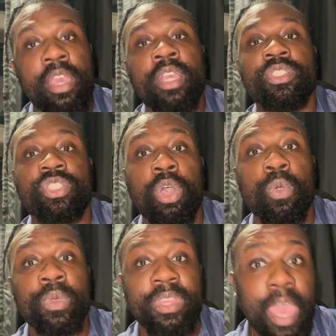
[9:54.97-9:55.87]
So
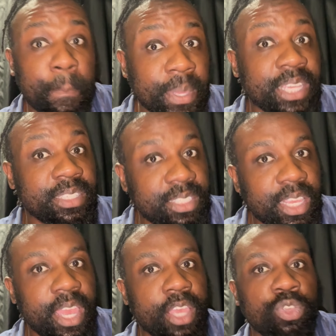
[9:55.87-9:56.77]
with that being
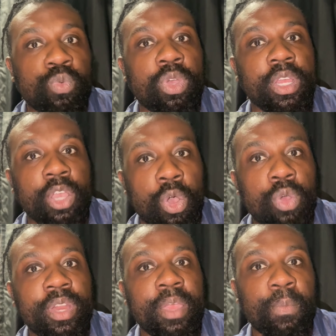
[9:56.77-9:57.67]
said, you want to go
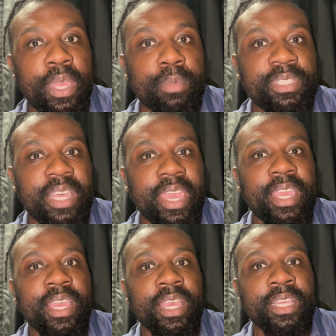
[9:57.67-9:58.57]
on their
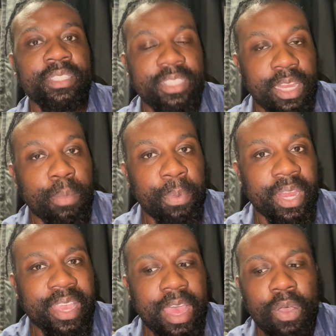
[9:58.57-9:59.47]
website and set up an
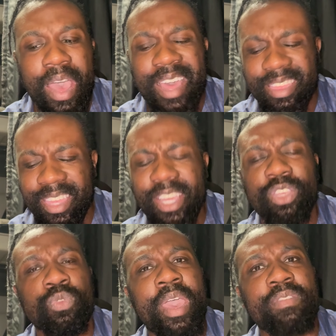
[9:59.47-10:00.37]
account. I
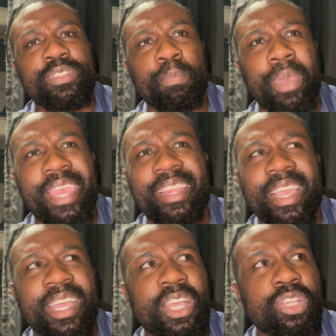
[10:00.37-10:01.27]
think you have to pay
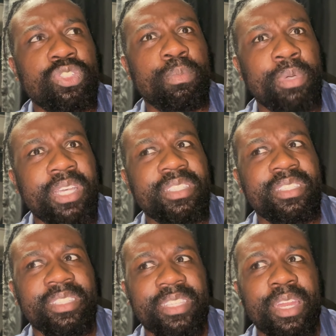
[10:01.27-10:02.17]
like $100
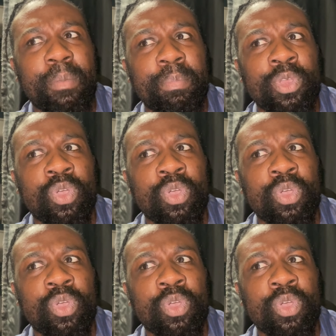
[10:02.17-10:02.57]
to set up your